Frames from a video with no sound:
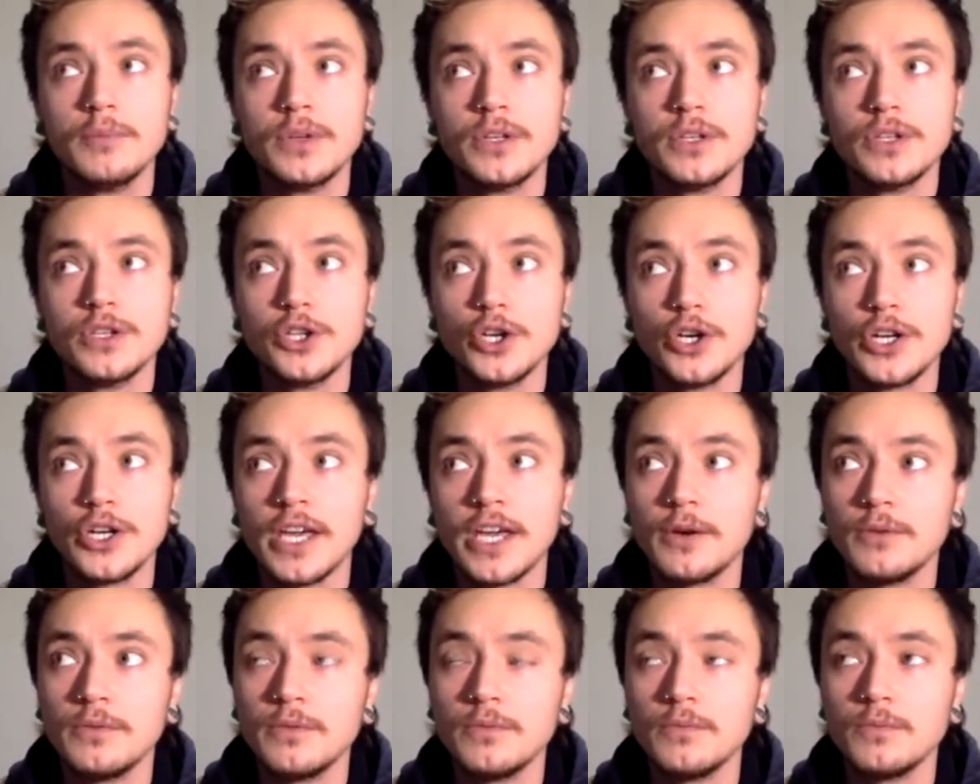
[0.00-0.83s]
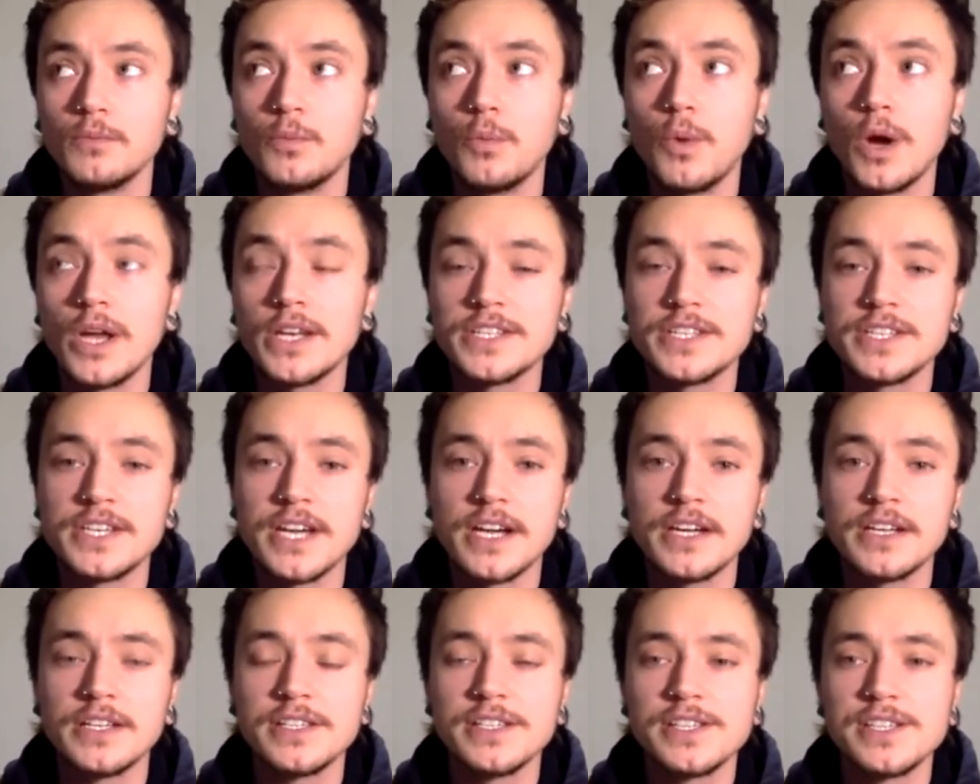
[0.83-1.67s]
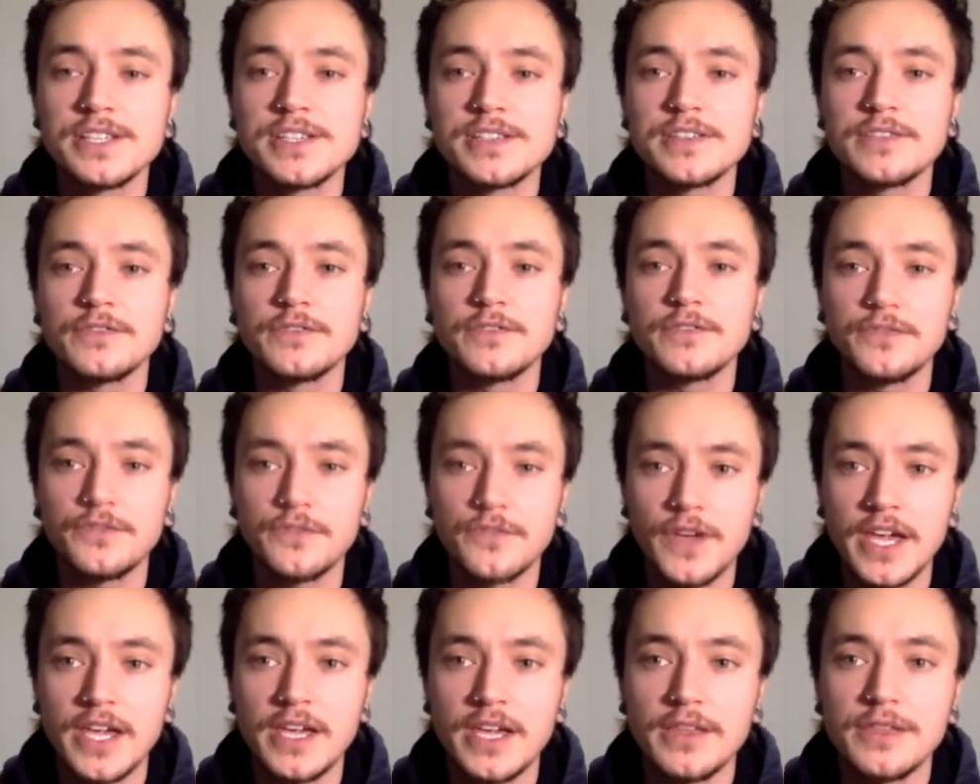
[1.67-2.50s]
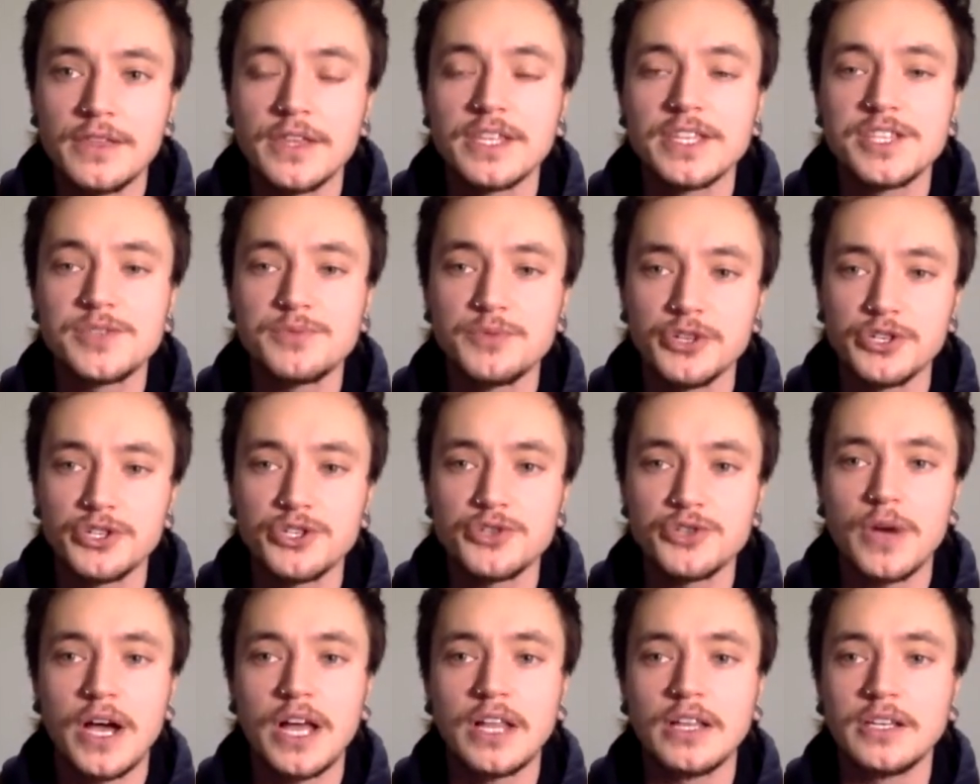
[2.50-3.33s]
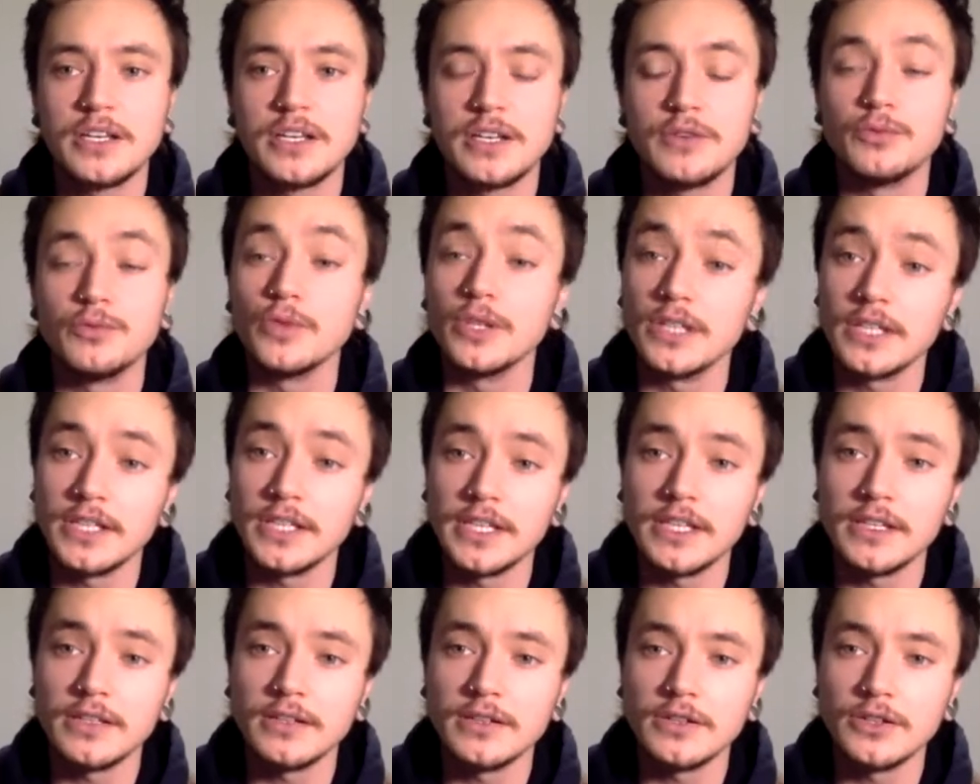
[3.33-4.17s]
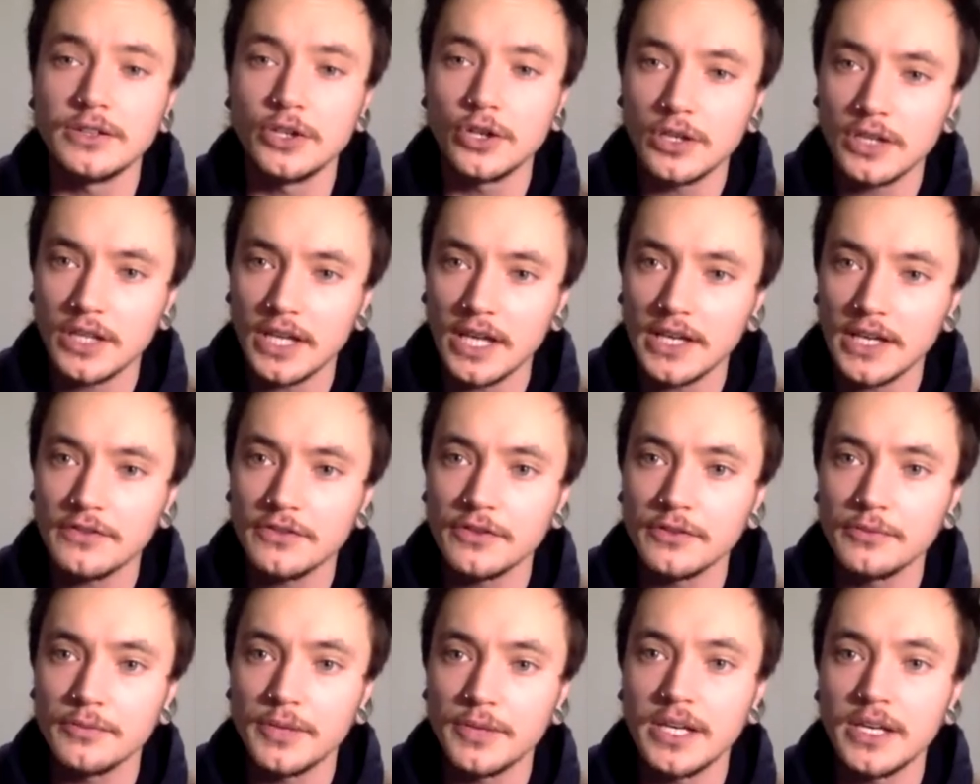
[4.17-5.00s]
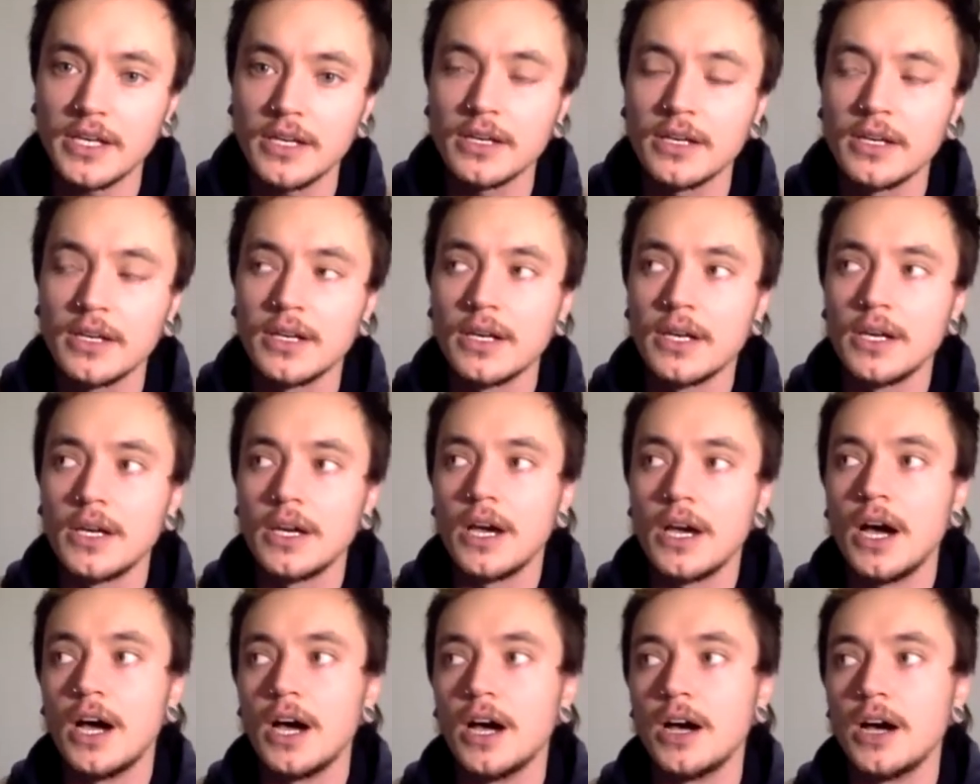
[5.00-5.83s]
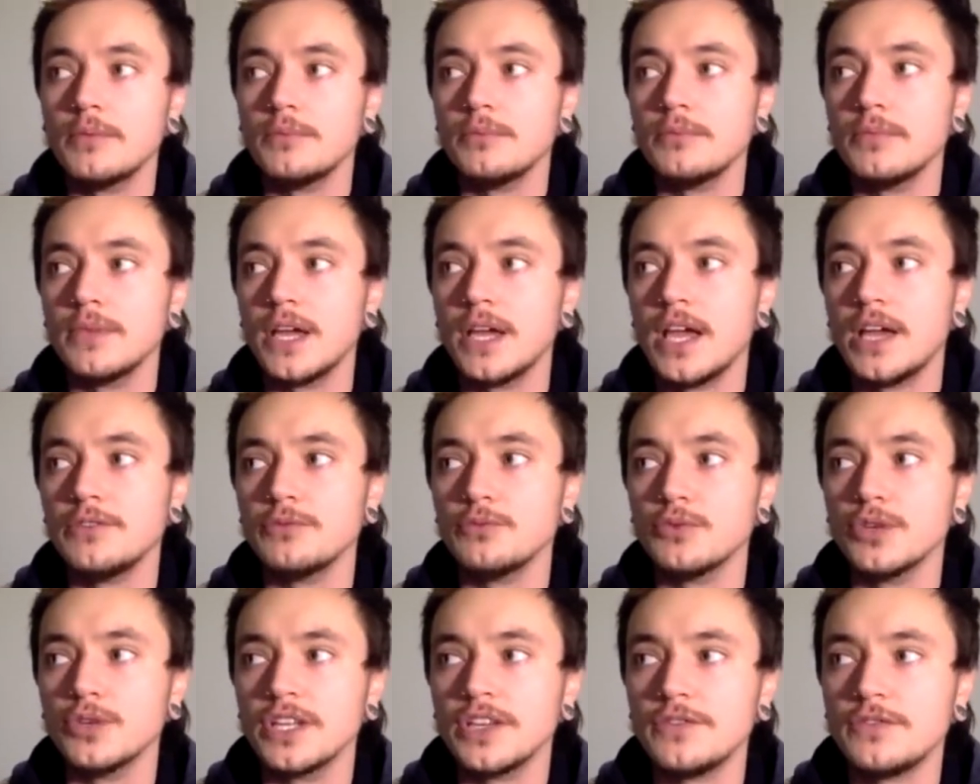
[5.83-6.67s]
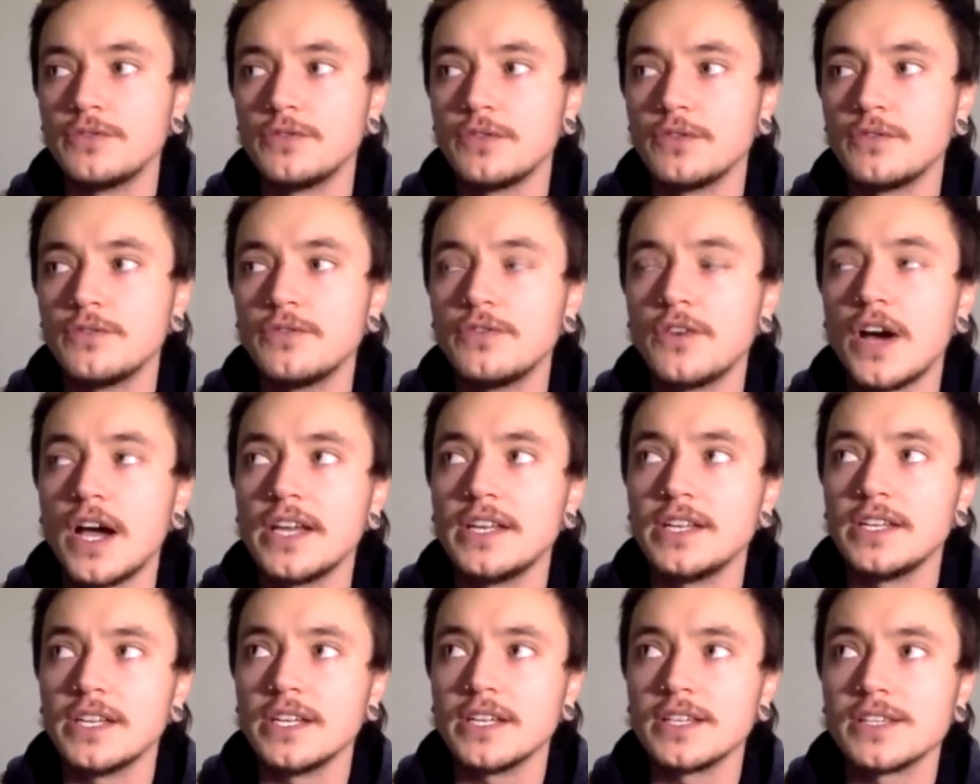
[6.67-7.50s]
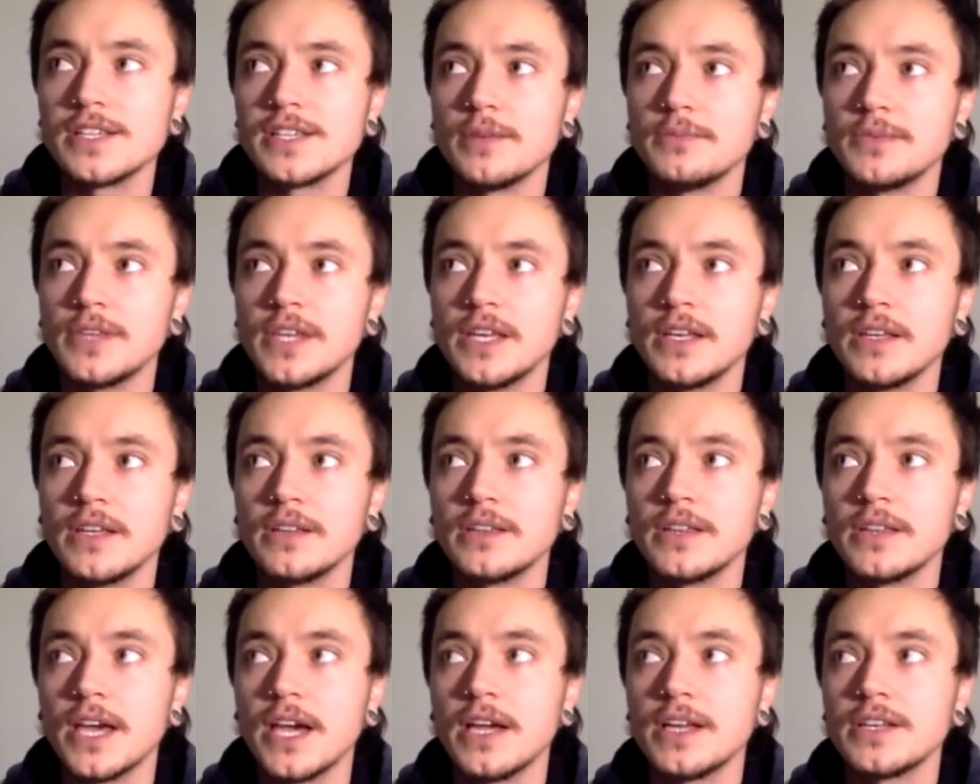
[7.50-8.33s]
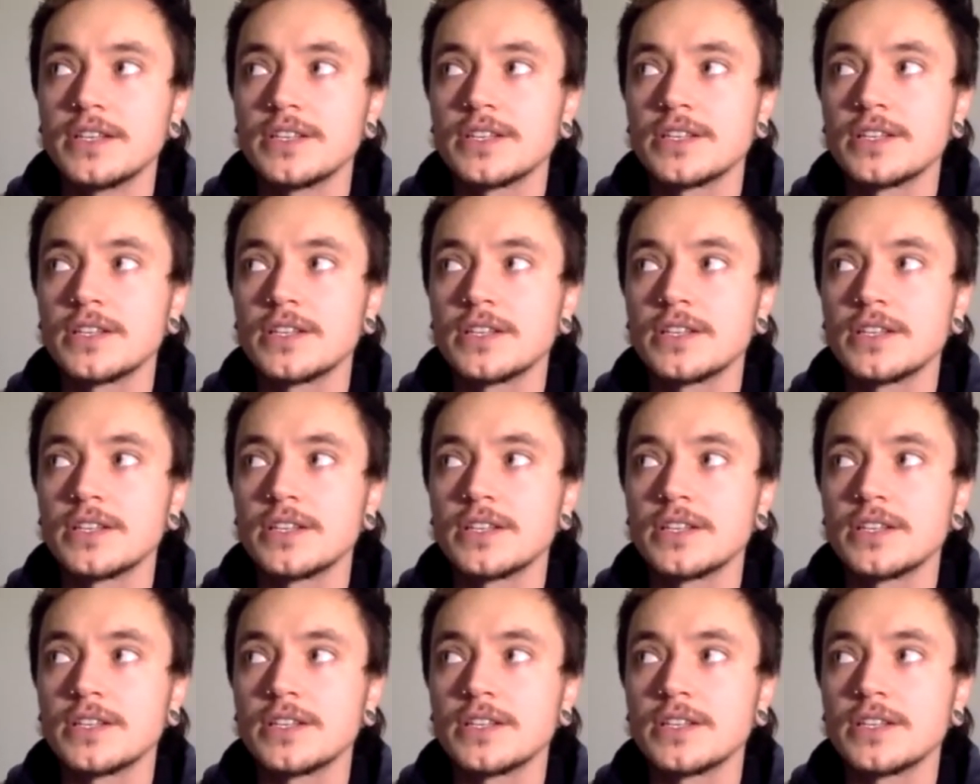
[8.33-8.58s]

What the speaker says: look at what does faith and spirituality really look like for me, and really finding something that